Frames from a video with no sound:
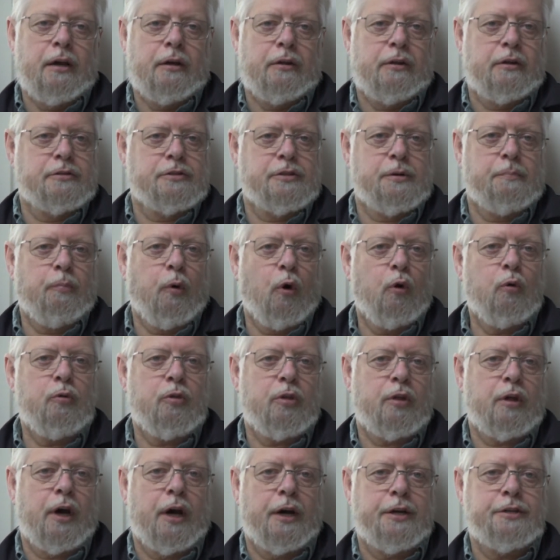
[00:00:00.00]
These are
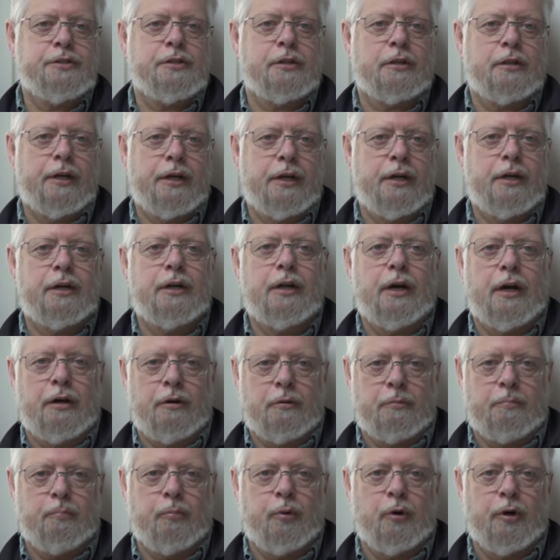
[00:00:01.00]
both isolated
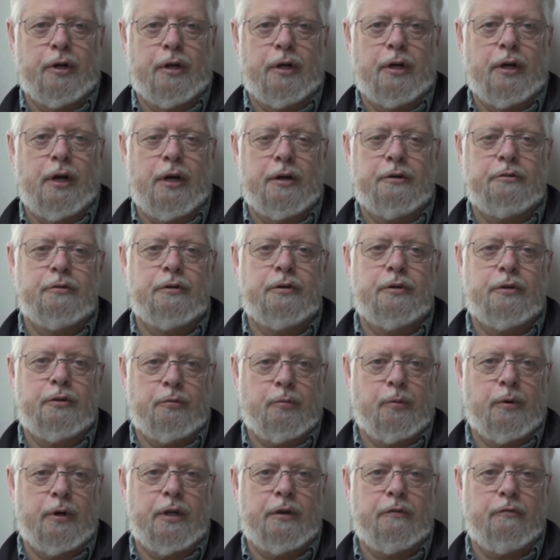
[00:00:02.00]
output
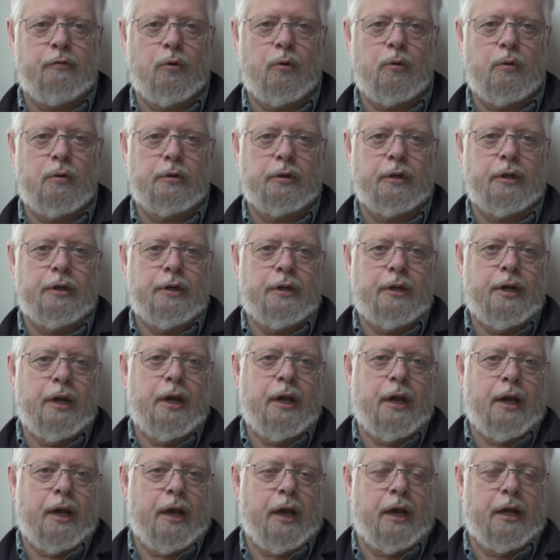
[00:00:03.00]
120 volt,
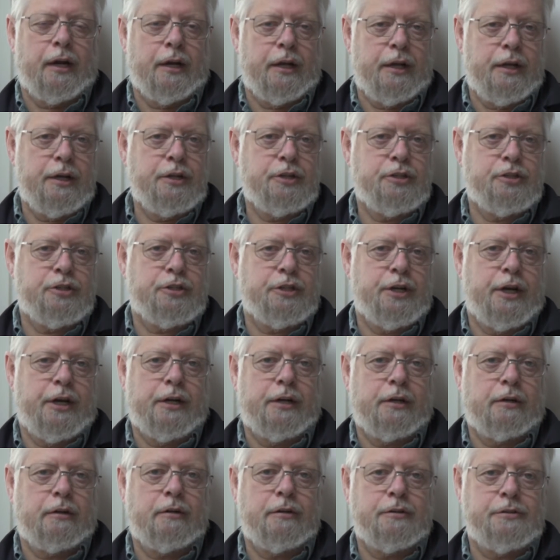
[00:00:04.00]
and each
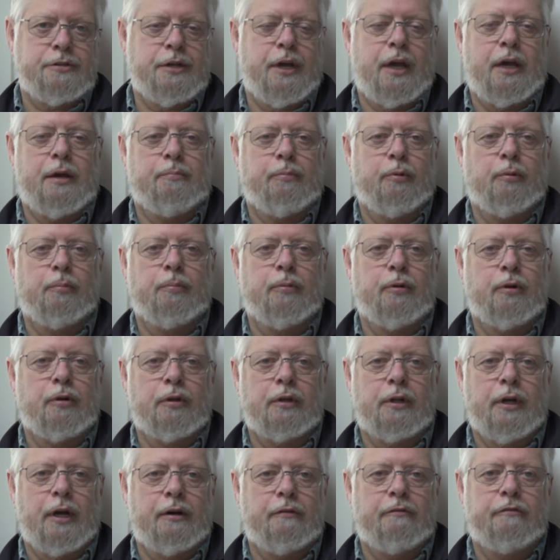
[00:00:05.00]
channel is
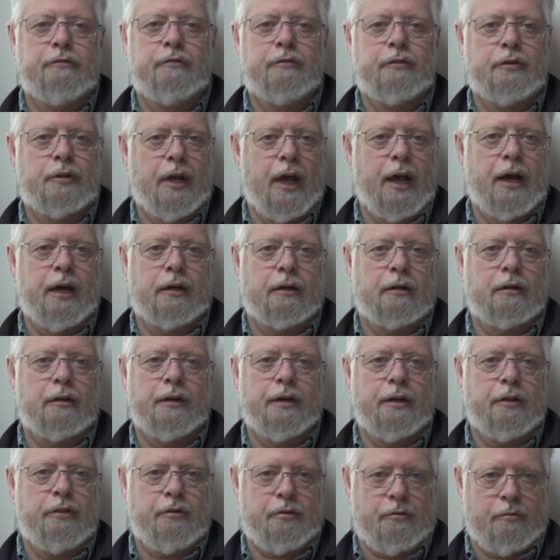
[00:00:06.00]
capable of
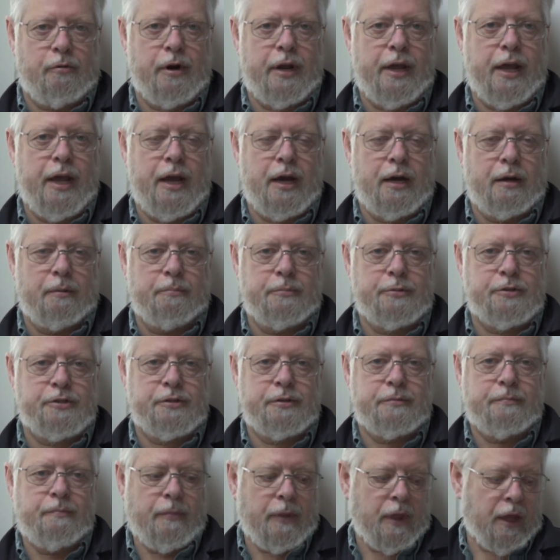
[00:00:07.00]
handling 3
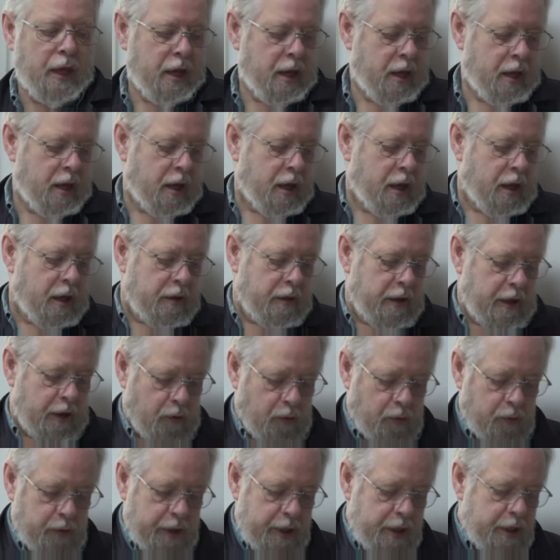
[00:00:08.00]
amps. The
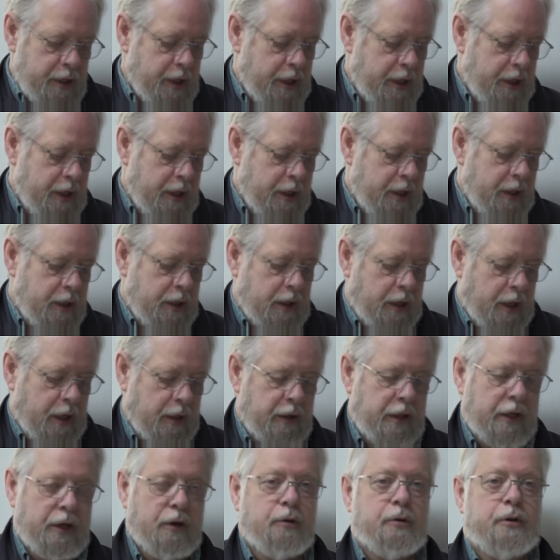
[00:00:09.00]
ODD
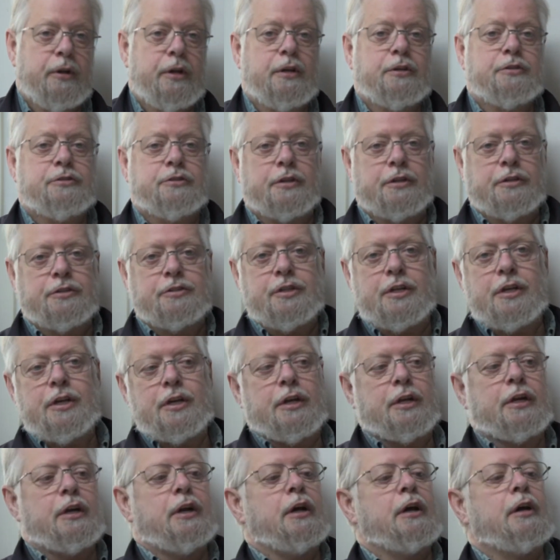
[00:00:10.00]
and the
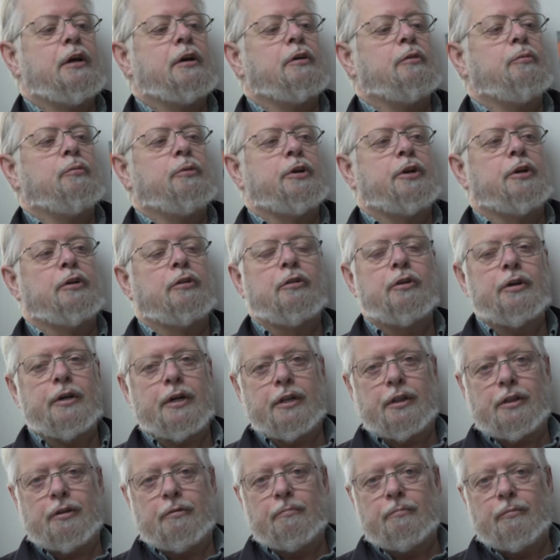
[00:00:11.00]
OD16, when you look
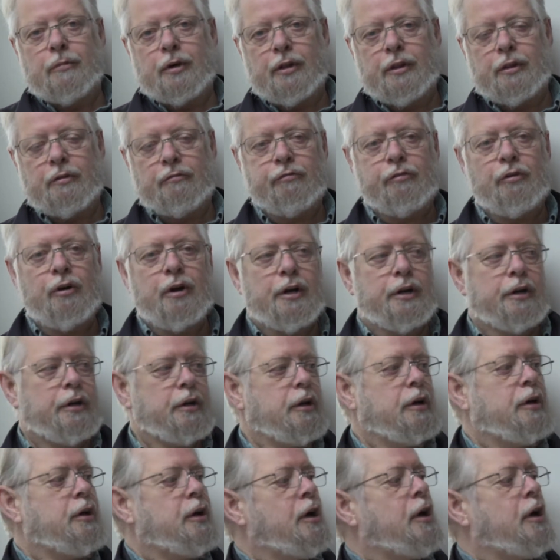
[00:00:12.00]
at them at the front,